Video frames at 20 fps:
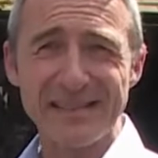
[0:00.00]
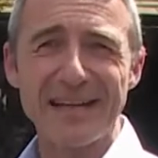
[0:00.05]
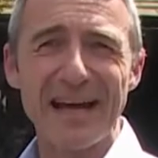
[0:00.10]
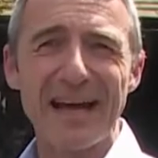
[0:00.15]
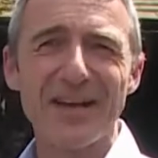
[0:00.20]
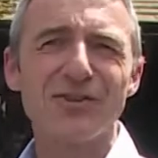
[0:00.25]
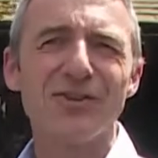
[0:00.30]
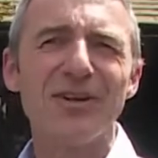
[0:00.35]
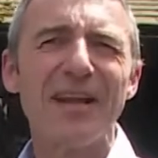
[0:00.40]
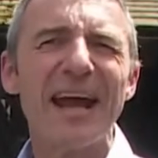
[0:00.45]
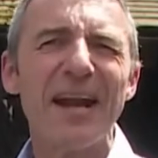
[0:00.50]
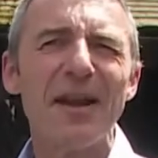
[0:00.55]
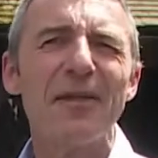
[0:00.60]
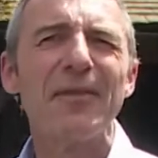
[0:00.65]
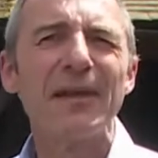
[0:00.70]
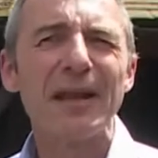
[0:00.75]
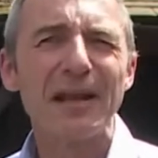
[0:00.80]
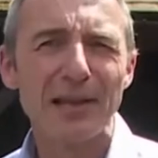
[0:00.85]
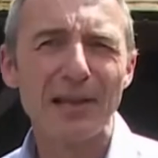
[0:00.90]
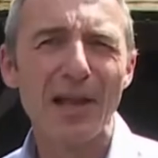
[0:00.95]
actually
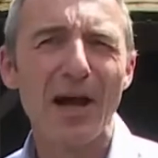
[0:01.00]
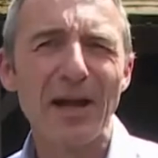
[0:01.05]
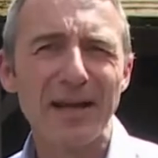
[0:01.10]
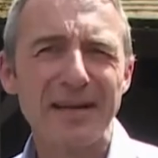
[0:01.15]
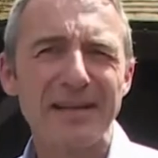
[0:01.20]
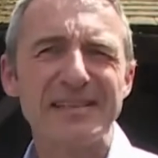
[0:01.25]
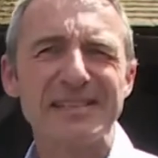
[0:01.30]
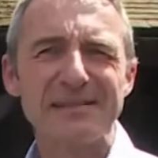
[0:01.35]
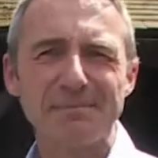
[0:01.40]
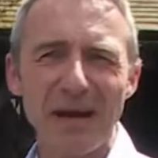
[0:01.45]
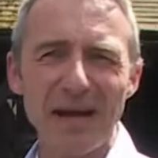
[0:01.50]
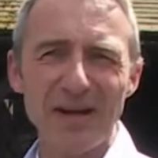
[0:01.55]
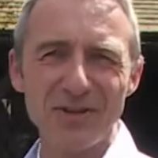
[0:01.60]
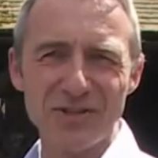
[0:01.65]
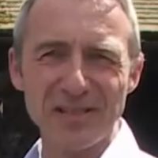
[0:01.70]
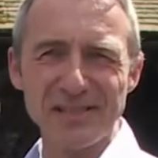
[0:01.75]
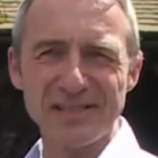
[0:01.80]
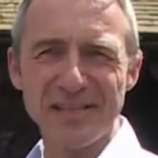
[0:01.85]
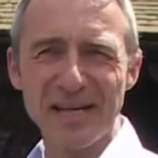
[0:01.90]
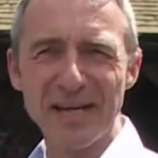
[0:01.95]
anything like as
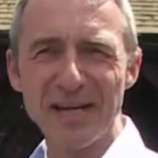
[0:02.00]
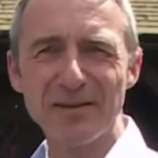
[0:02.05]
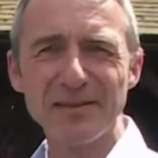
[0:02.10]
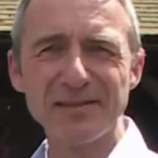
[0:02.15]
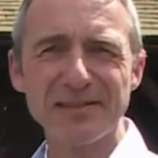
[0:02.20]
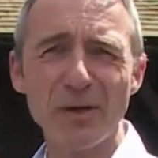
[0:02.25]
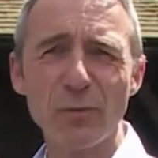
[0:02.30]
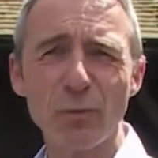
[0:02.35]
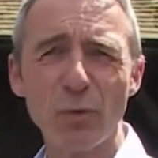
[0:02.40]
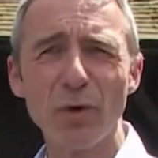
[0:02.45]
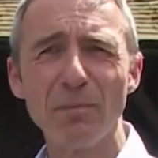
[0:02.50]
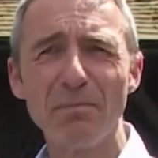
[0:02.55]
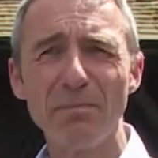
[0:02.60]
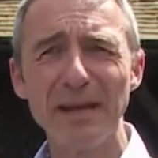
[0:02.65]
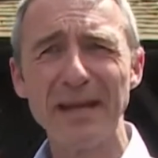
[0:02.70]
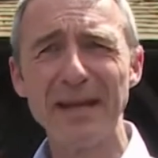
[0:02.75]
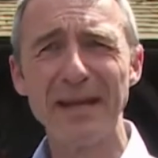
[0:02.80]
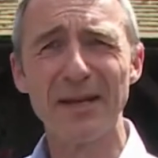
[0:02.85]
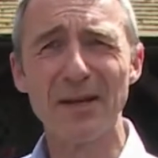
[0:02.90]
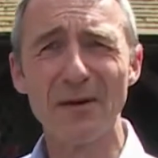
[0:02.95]
spacious here as it would
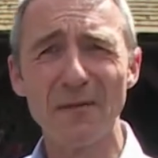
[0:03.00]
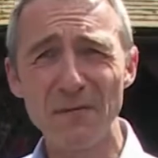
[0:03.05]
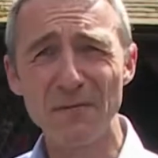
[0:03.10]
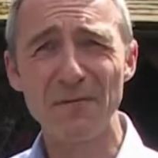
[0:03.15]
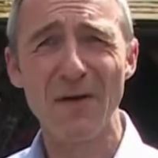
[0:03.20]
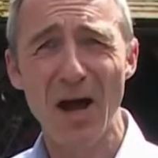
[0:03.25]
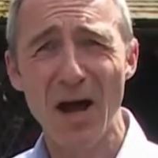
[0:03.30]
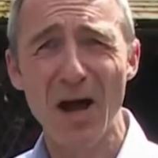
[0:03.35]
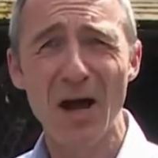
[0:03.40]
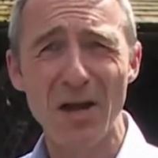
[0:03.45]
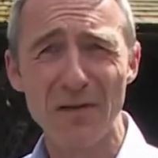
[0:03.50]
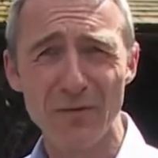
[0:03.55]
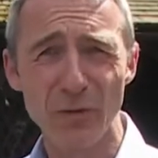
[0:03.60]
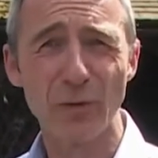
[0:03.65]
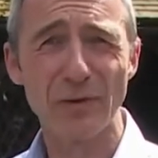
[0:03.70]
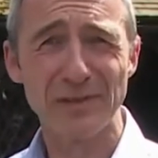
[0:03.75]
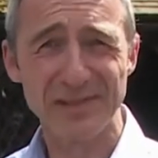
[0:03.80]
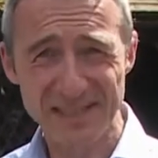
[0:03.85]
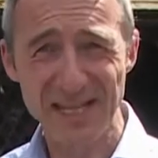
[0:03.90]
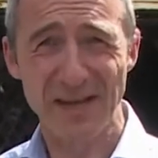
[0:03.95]
be in a 5
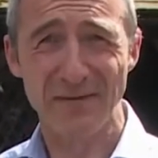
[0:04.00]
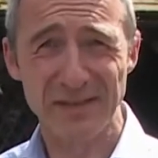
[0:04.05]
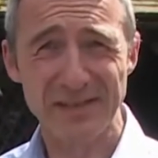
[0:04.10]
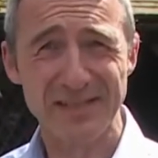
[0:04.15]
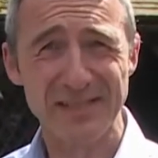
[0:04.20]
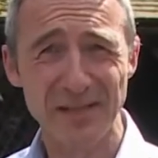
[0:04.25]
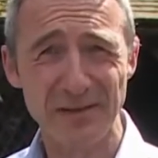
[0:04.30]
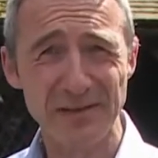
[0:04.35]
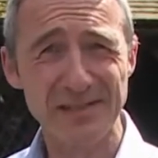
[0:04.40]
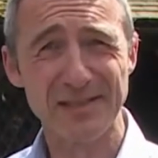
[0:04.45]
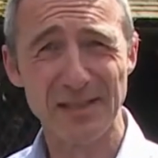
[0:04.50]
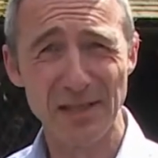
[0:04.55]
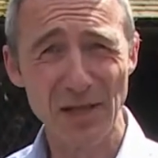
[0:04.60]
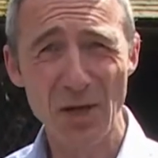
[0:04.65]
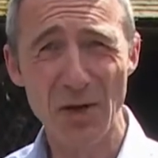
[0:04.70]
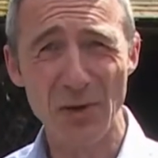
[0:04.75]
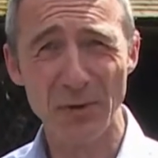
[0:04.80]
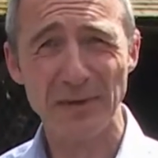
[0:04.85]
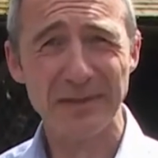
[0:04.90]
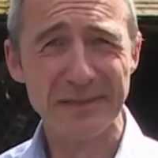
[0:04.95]
or 7 Series
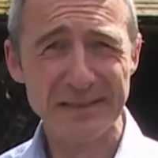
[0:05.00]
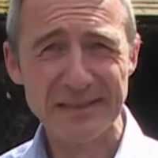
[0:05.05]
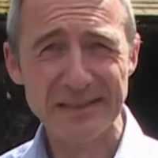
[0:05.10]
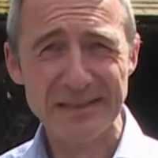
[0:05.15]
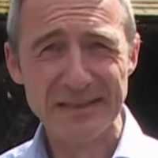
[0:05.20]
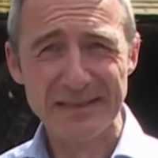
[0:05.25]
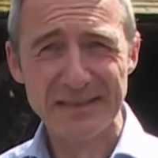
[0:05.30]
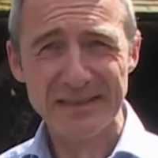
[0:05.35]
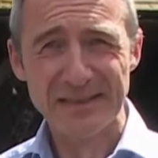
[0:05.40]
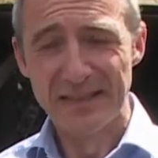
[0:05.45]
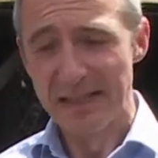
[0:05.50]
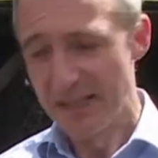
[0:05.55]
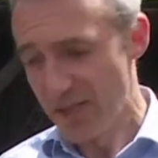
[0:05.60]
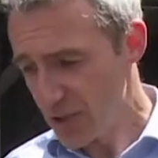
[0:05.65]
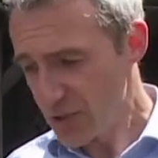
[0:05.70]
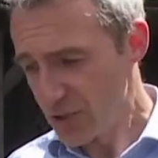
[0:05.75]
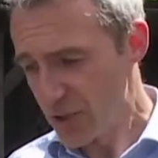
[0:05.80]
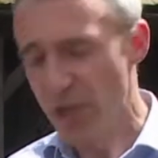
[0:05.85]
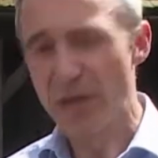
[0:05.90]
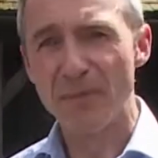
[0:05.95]
saloon?
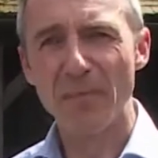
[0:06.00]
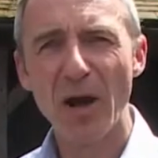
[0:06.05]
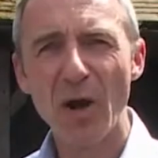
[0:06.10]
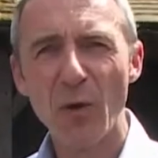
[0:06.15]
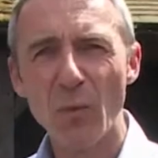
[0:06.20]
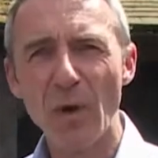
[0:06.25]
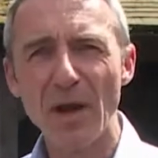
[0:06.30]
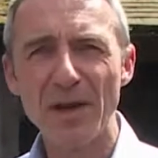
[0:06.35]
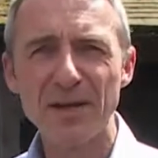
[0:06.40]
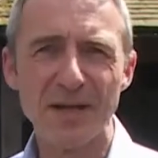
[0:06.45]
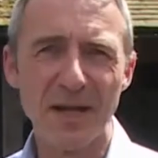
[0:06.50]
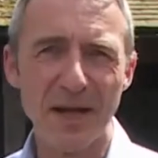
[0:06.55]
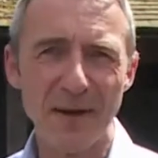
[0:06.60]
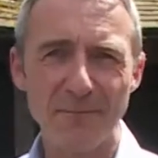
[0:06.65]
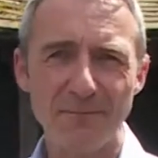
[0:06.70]
Initially, you might wonder.